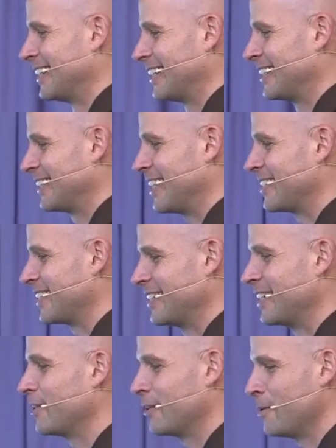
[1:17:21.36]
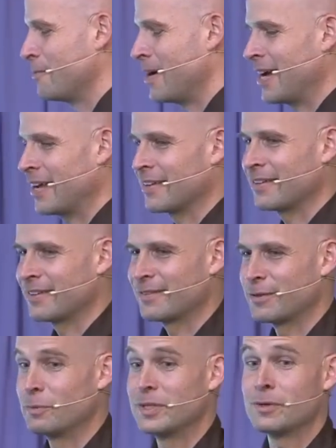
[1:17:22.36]
Thai said, neither am I,
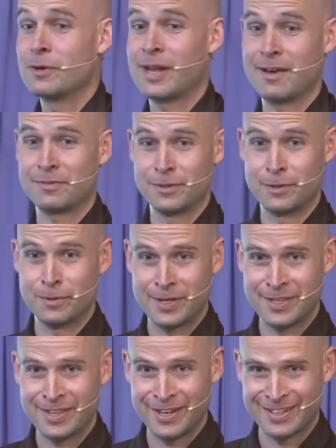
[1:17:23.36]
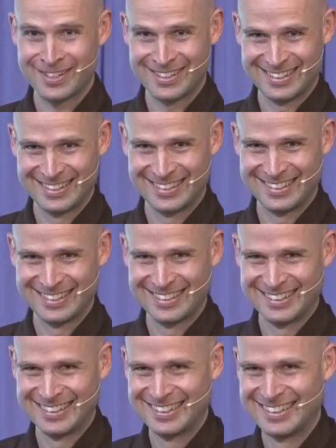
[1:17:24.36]
so we don't have to go in there.
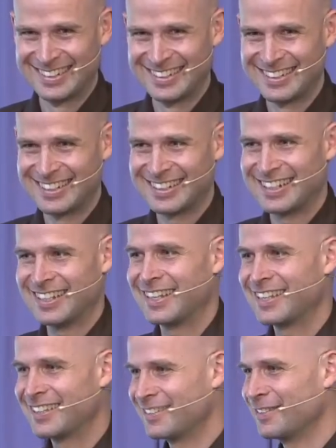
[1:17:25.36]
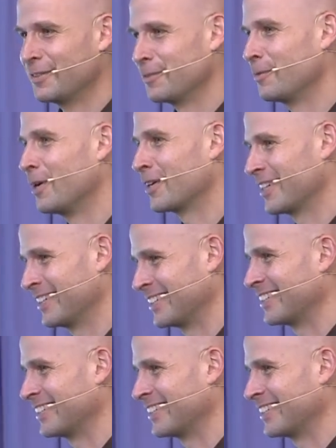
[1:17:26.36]
And they continued walking.